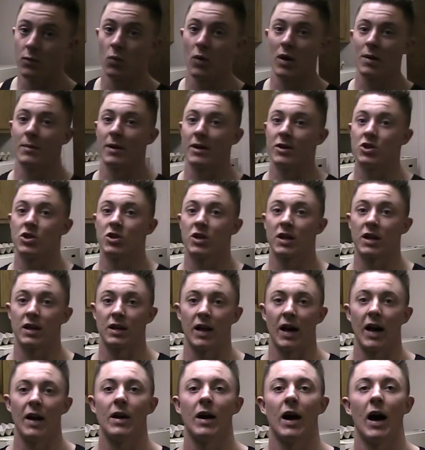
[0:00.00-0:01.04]
weigh my chicken.
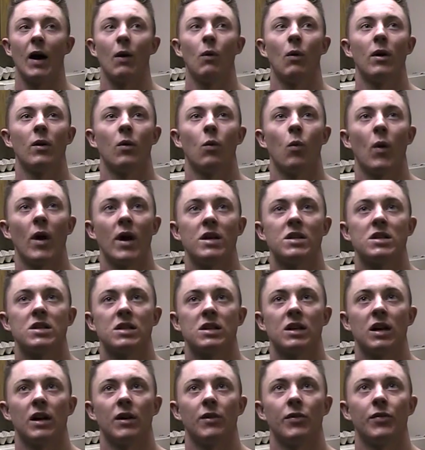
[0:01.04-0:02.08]
I want to weigh
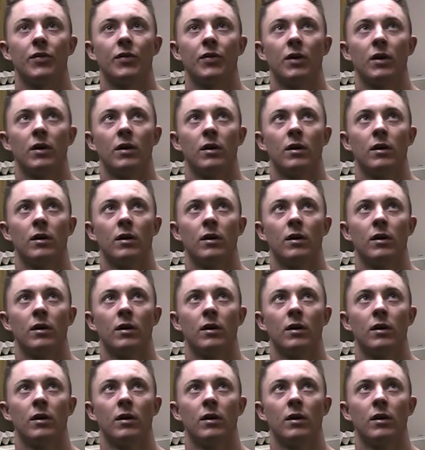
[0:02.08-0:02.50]
stuff.